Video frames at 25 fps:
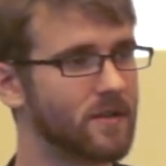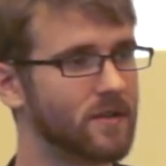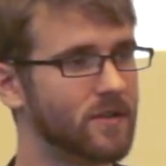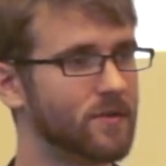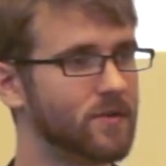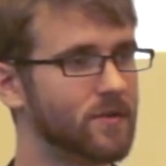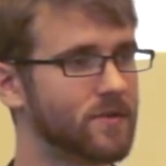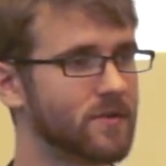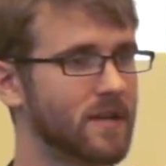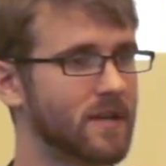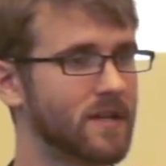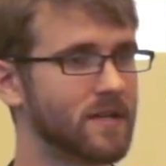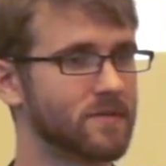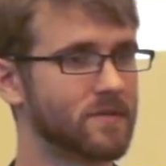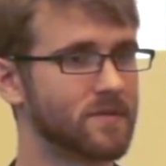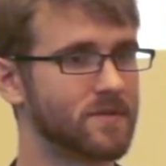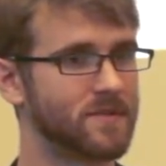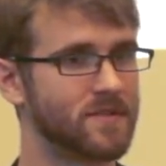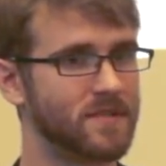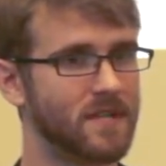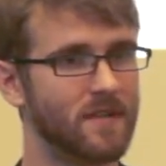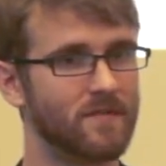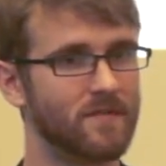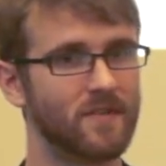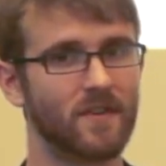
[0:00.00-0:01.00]
user has
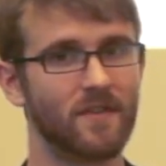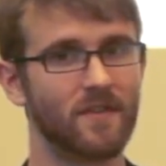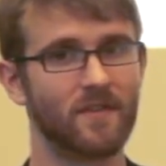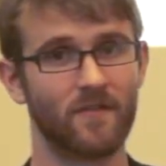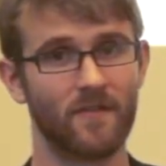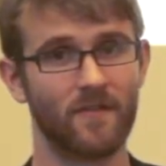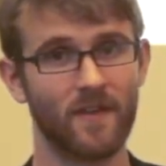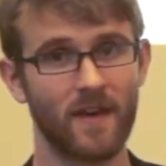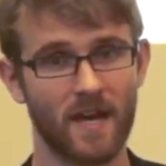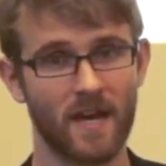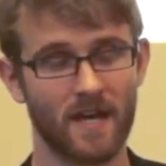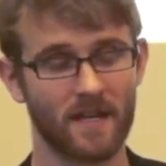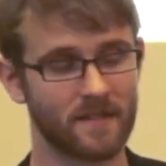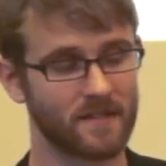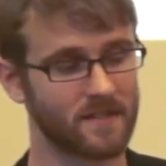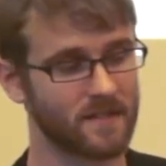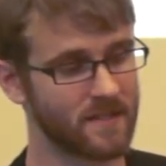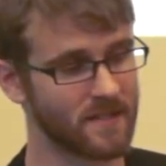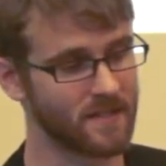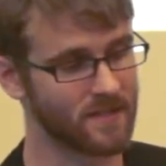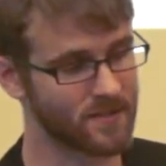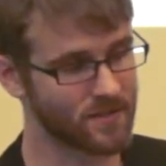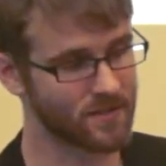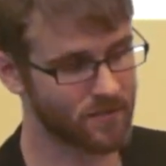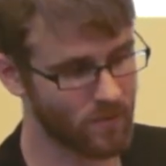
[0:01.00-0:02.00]
received an event
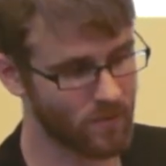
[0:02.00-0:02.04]
is through a